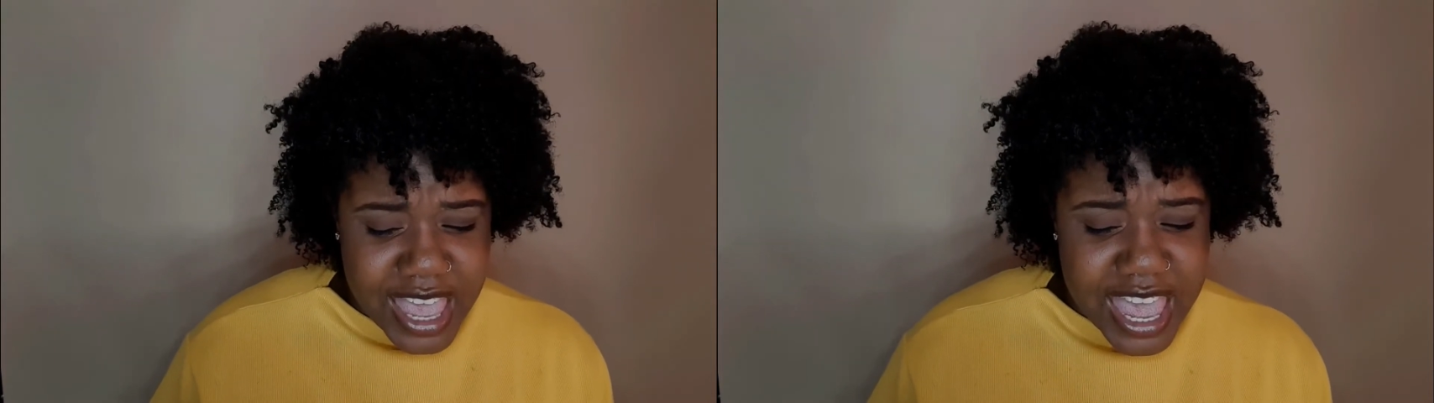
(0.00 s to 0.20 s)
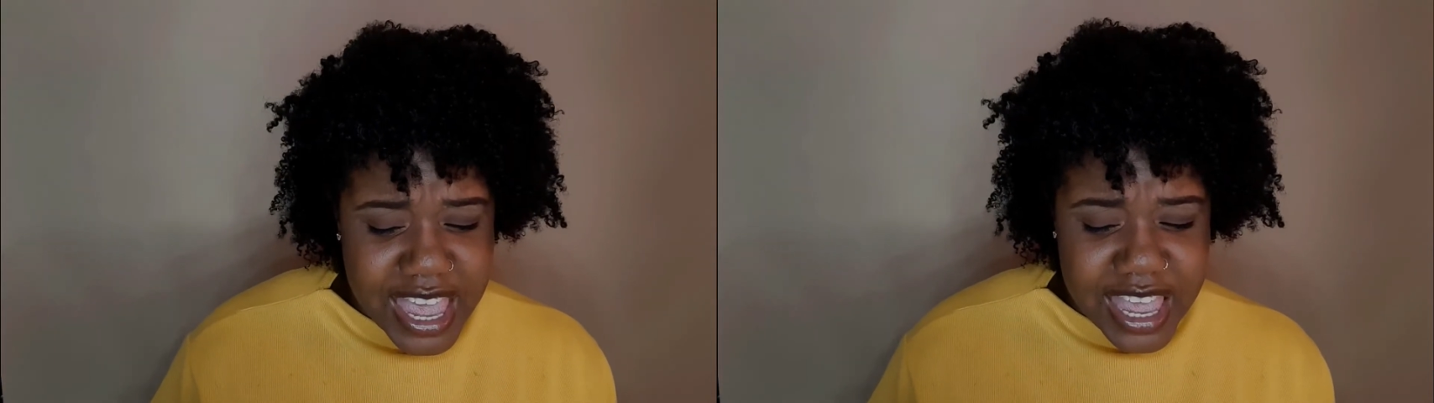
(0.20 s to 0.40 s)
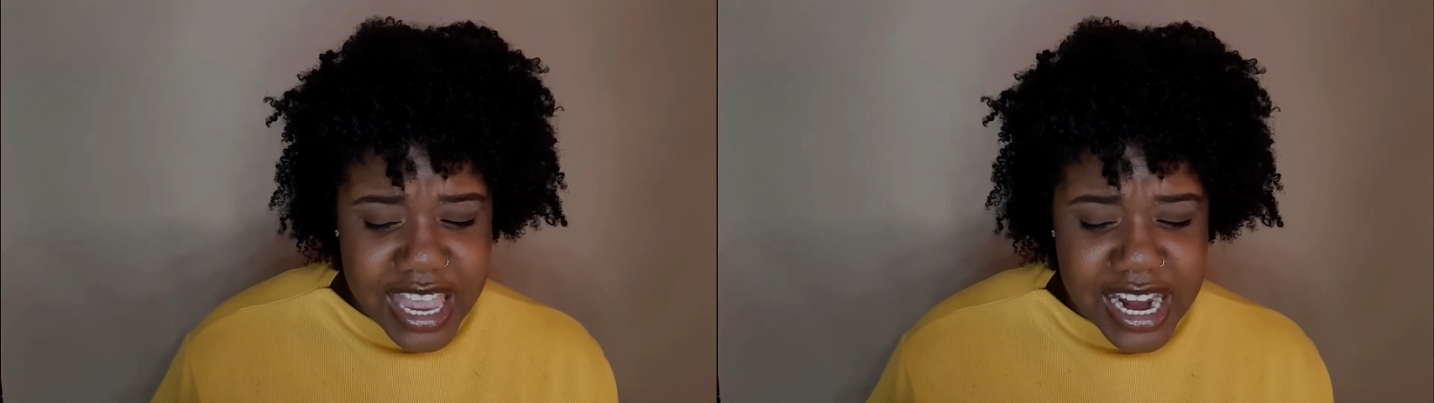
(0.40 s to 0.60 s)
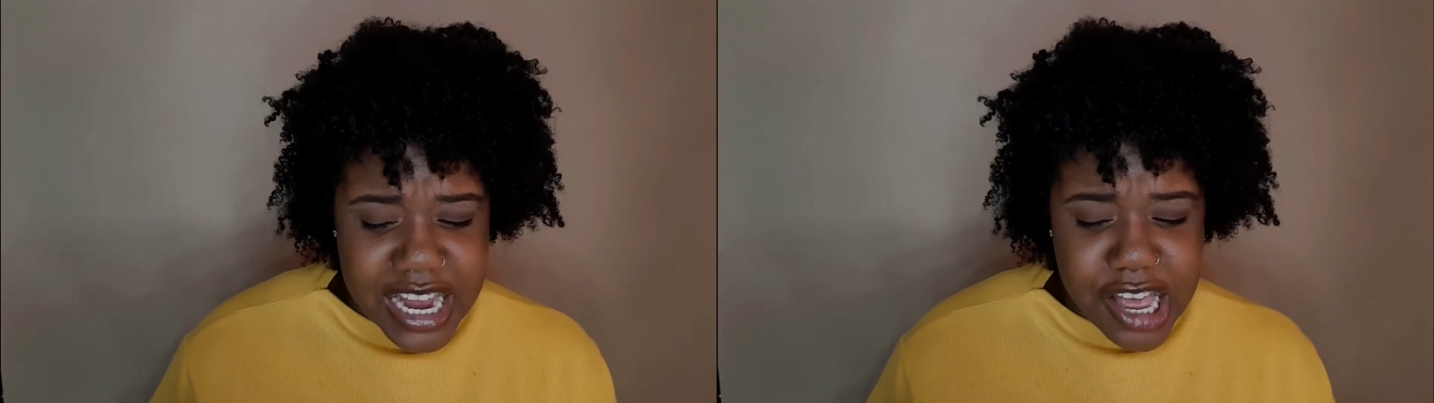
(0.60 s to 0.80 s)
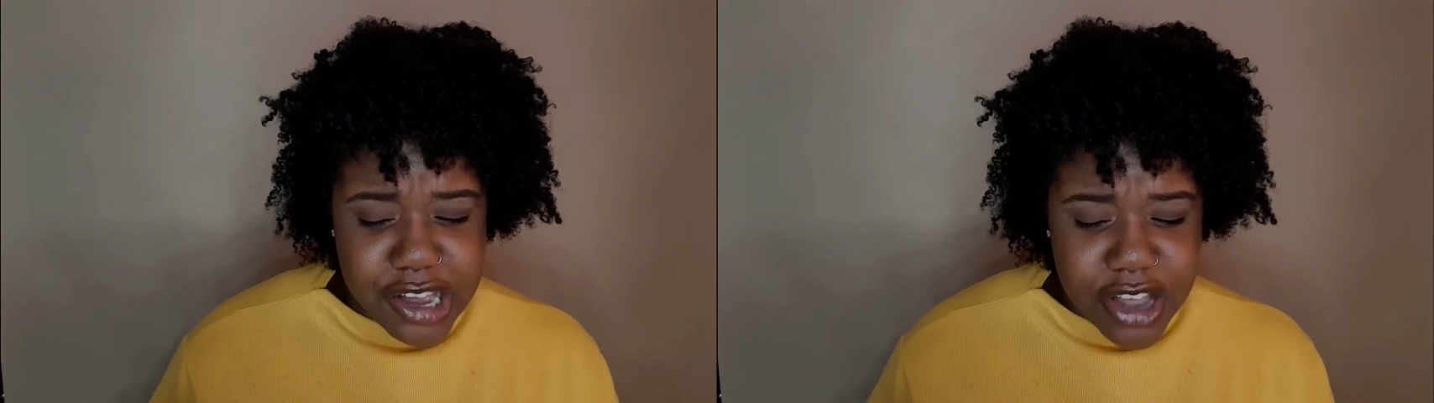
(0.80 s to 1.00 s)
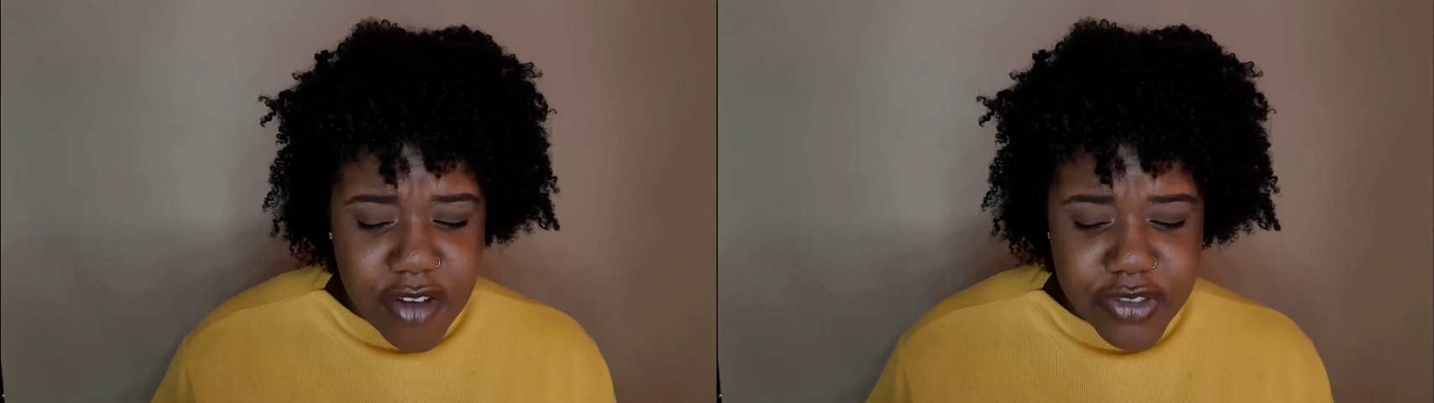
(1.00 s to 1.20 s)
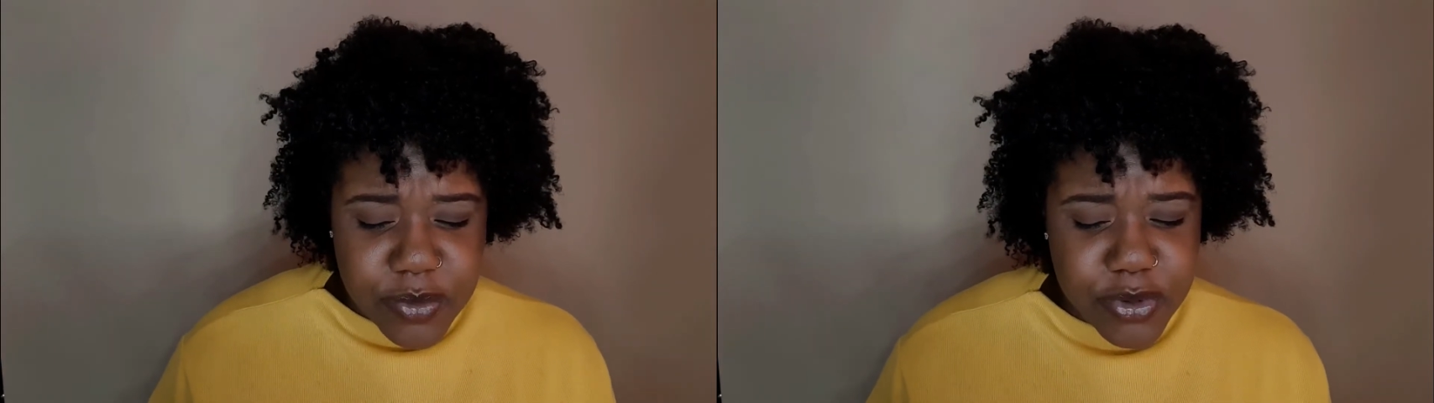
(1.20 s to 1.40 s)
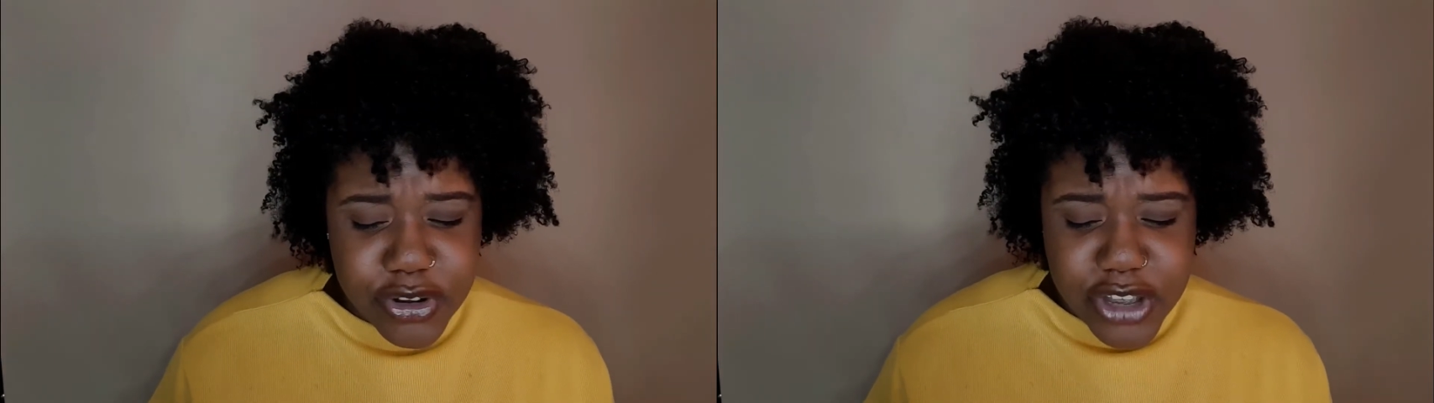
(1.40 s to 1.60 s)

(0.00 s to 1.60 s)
and uncomfortable